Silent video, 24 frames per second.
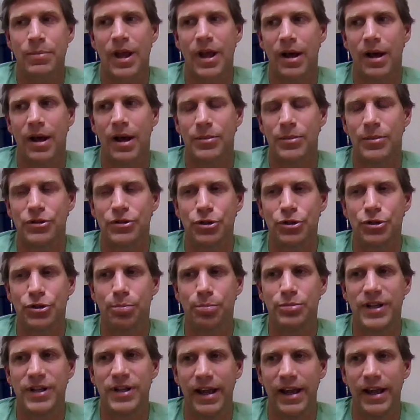um, to
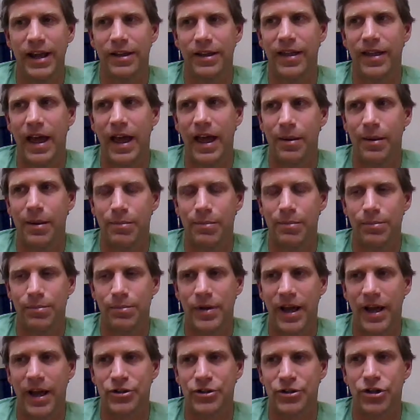take them
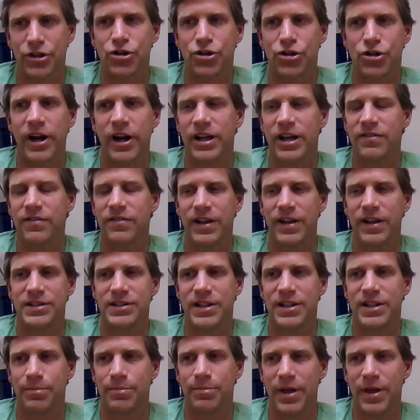and to try to
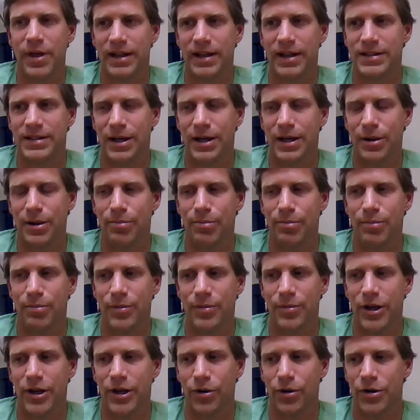convince them that uh,
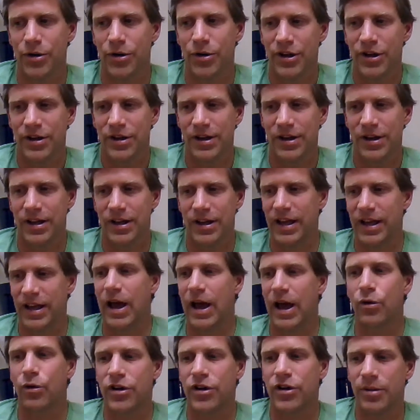you know an
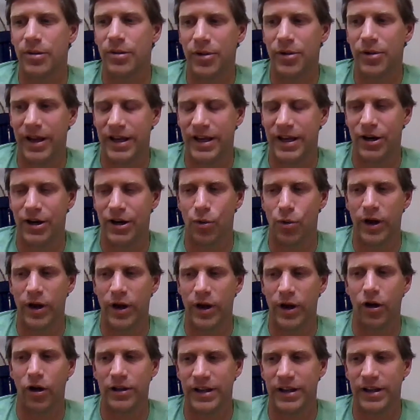outcome like you know we
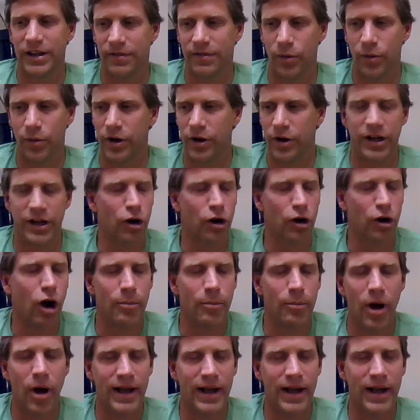all live you know our
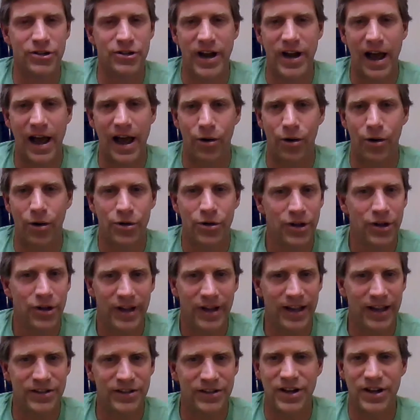minds are now
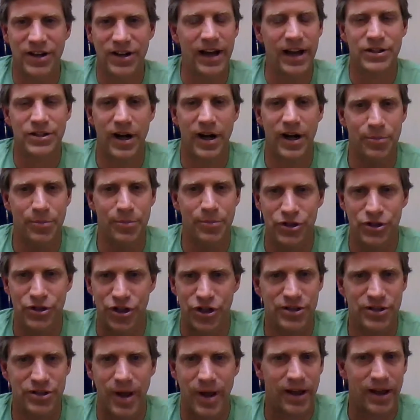in skyscrapers
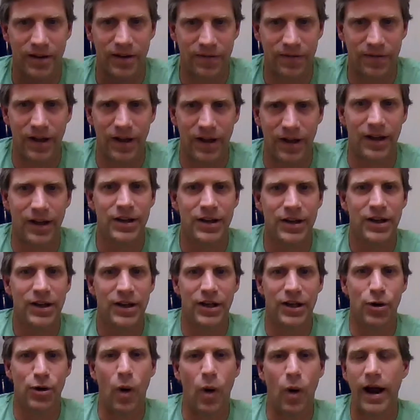just made of uh,
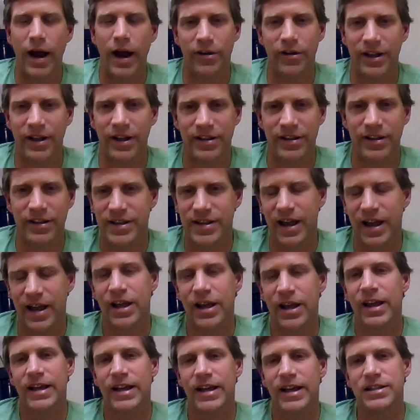you know wiring this and that
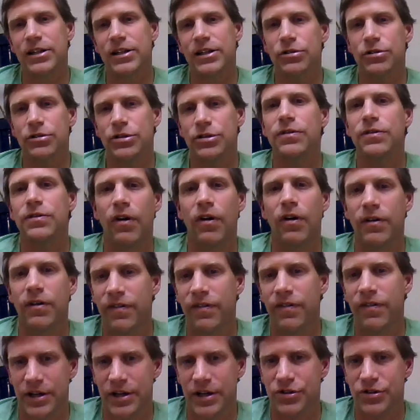is a little too far
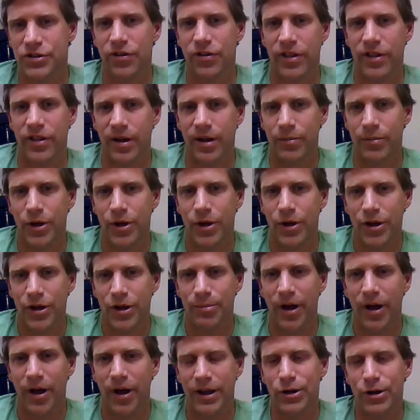fetched for them.
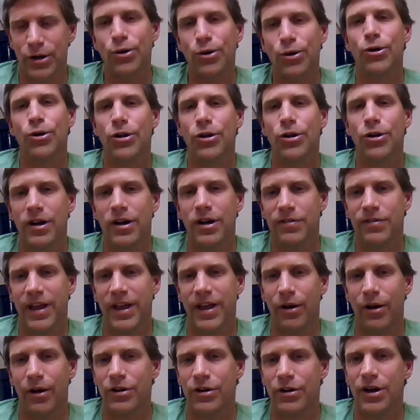My goal of the
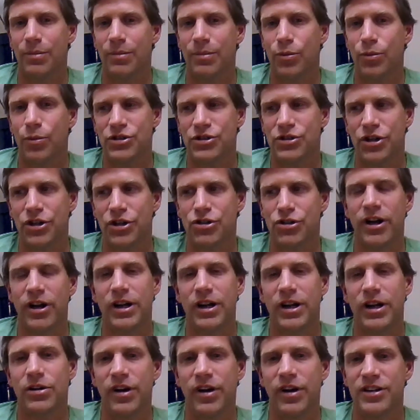outcome was to try
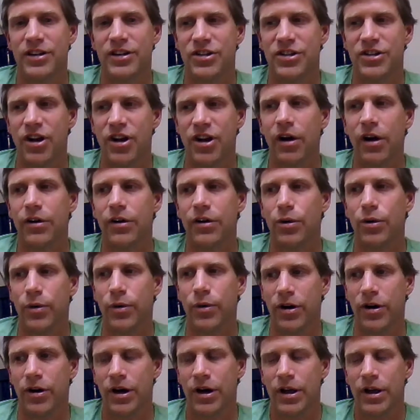to create a scenario
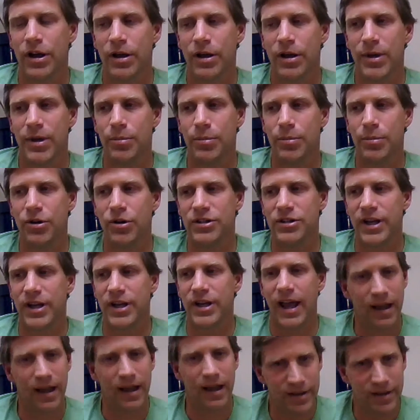where people can say,
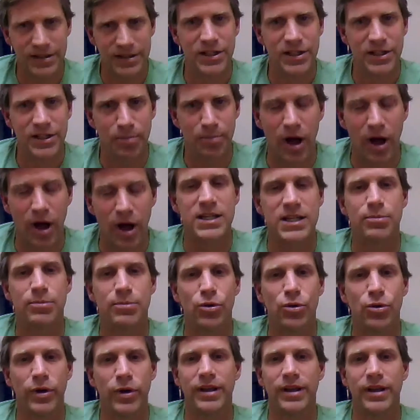hey, this is
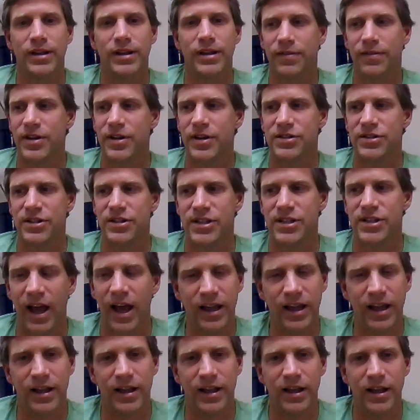possible. We can live in a
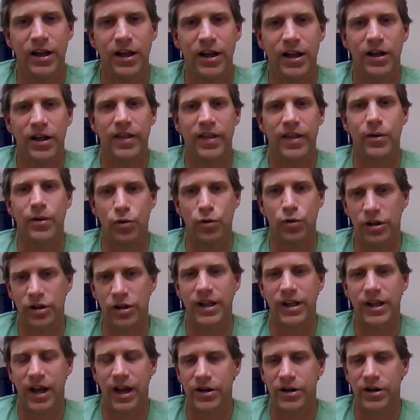society that really
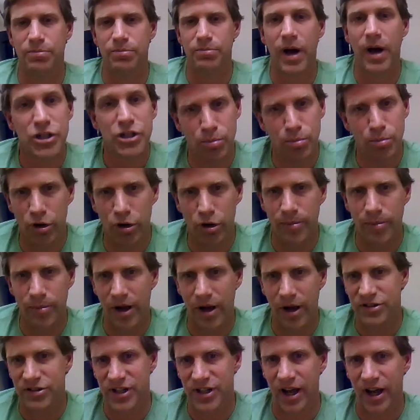cares much more
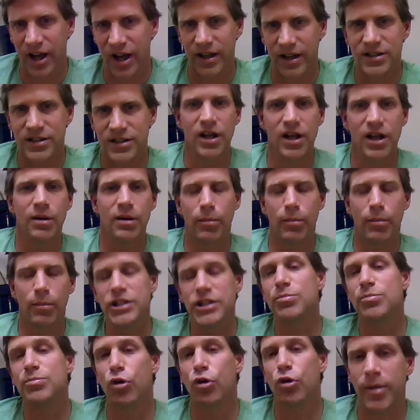about science, much
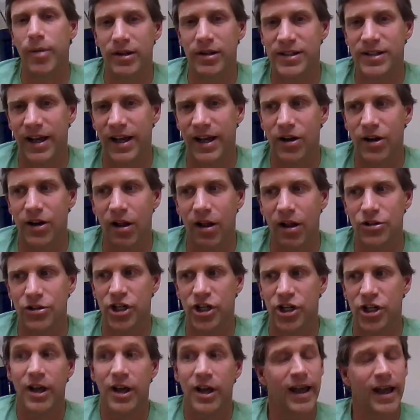more about
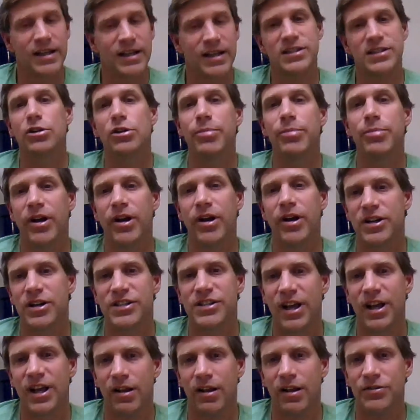technology, and still be
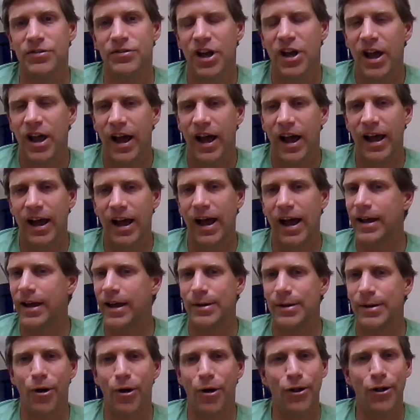ourselves. I, I
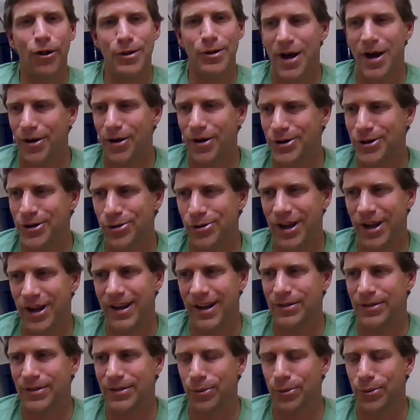am all about
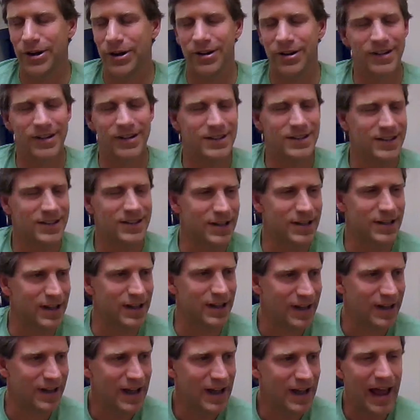creating the weirdest and
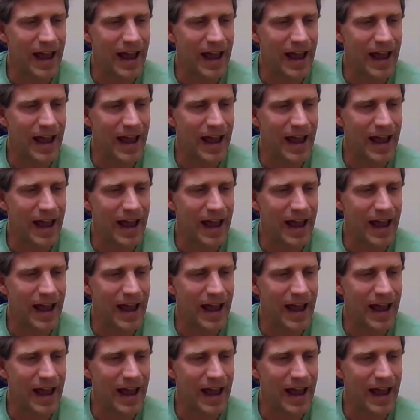the